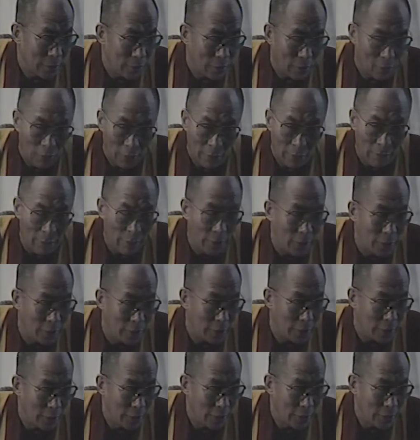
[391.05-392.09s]
or
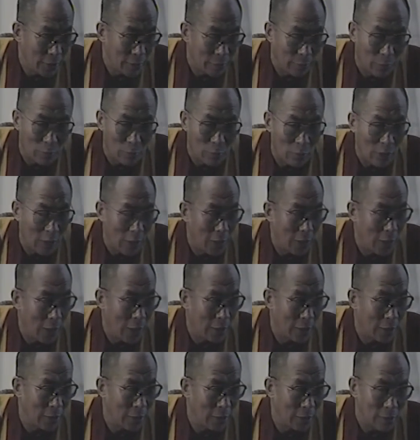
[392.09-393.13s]
ability, but we are
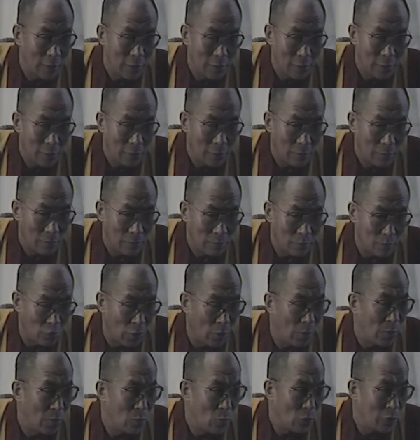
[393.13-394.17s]
lacking
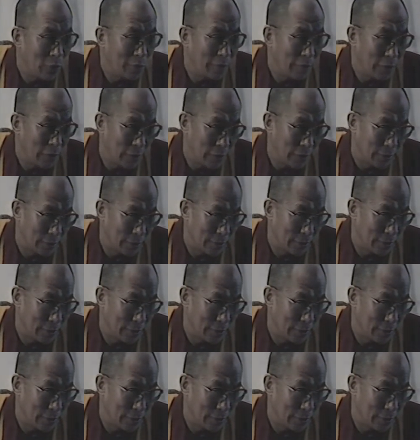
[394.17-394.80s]
proper motivation.